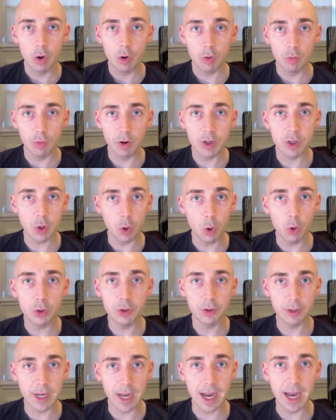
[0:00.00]
rich
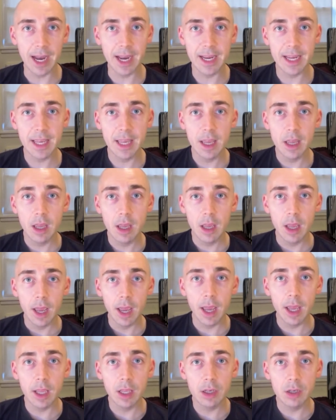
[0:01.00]
older guy
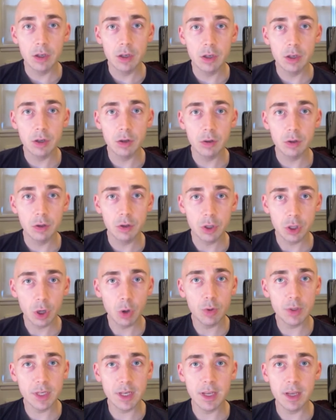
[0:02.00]
and
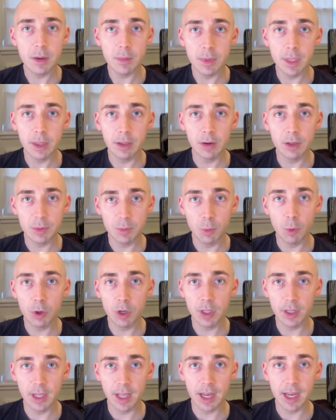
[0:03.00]
shows him that there's more
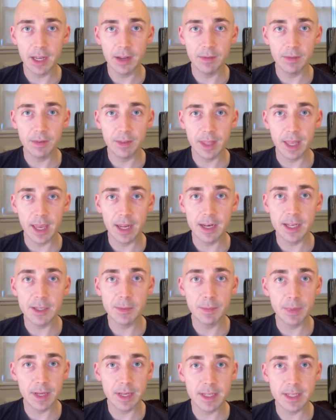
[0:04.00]
to life than his
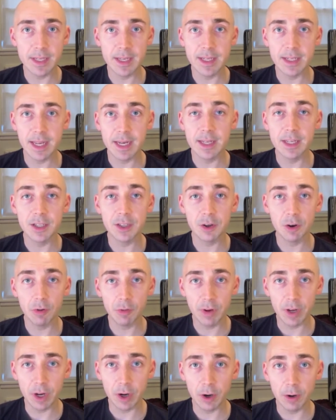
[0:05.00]
business and his
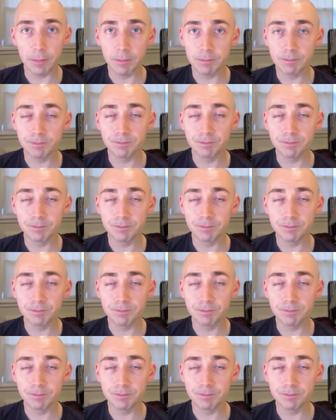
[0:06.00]
career.